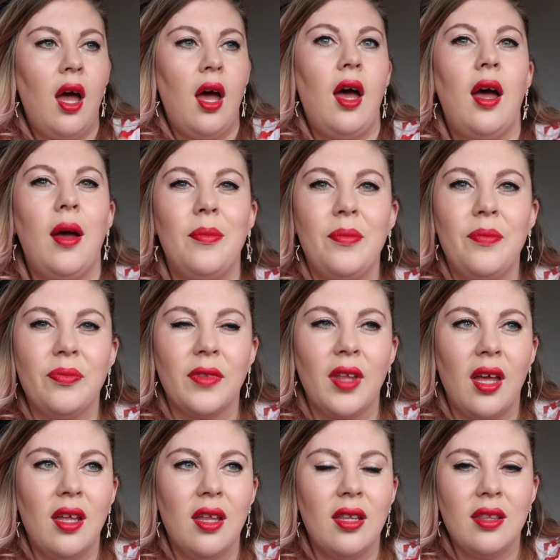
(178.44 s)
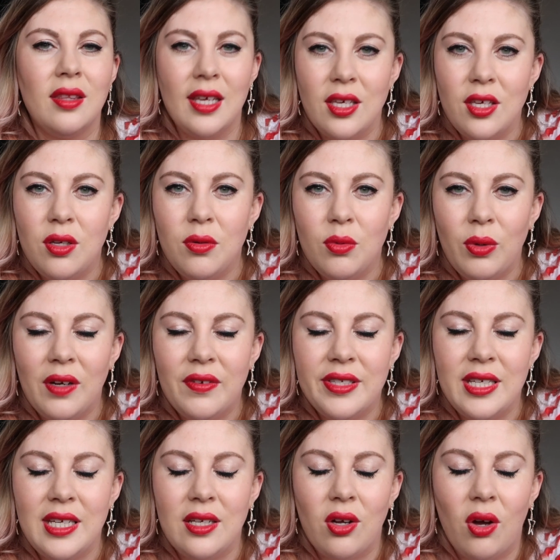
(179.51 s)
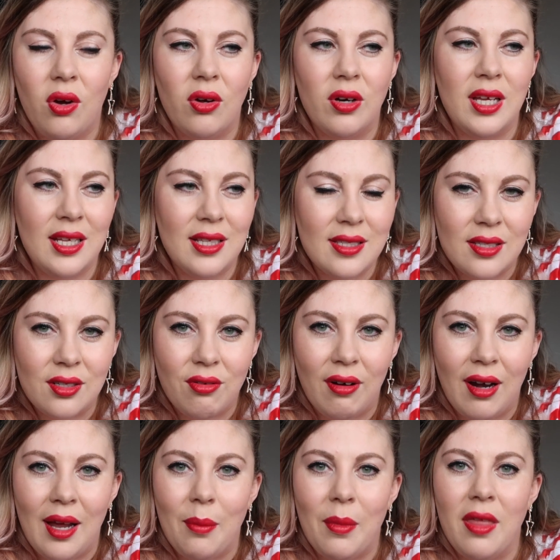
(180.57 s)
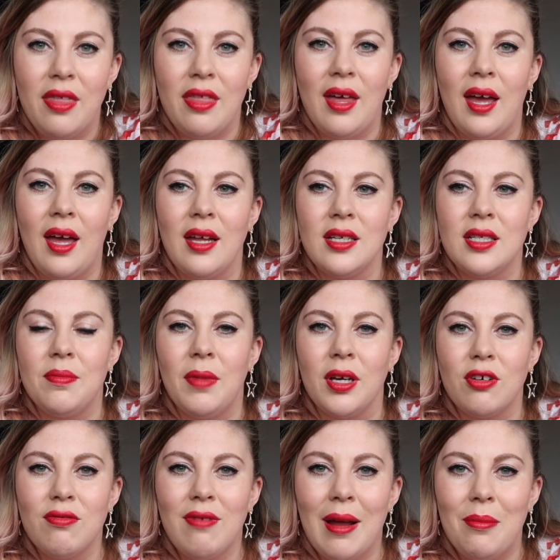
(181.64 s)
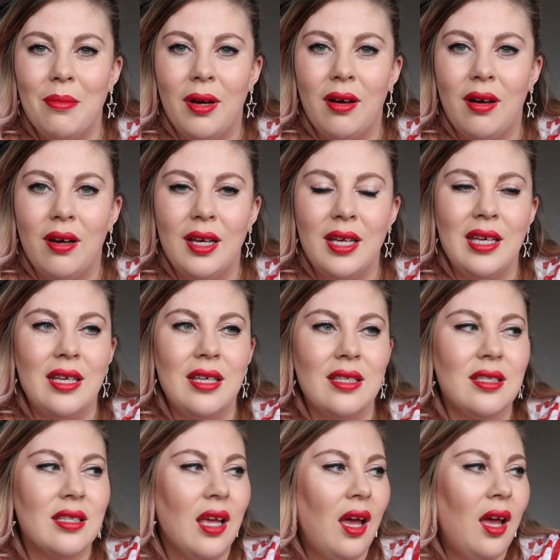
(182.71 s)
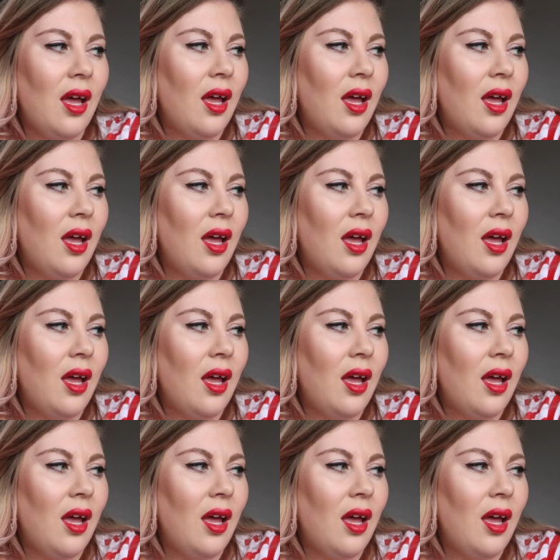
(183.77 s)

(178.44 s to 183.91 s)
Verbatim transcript: that you will have seen on Instagram that my grandma is